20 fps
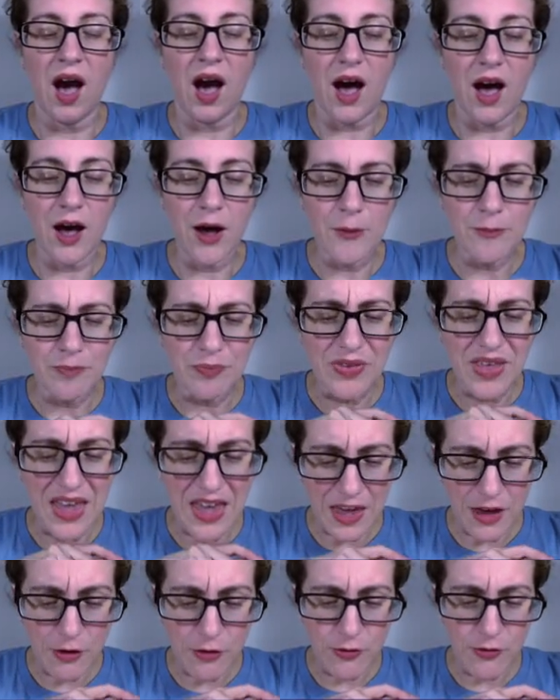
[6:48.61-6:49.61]
Um,
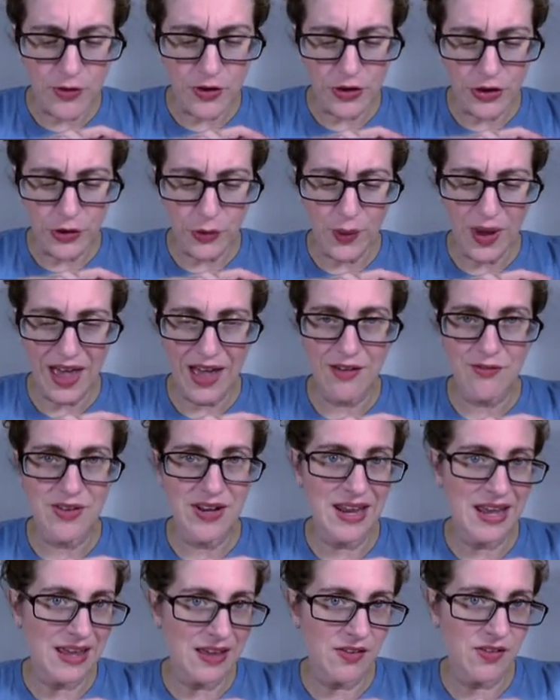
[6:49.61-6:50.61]
if you have
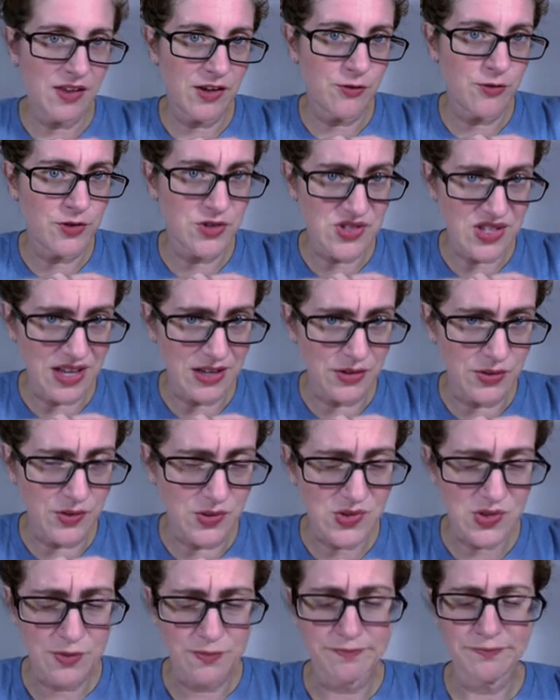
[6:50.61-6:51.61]
an inkling for
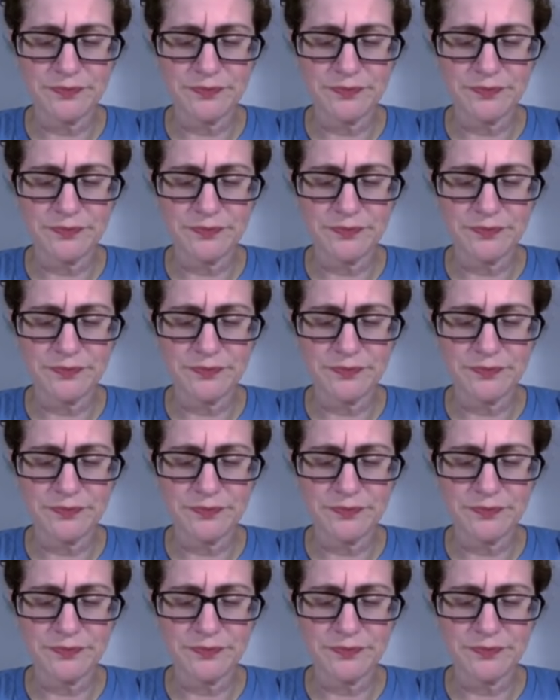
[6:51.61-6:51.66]
sales,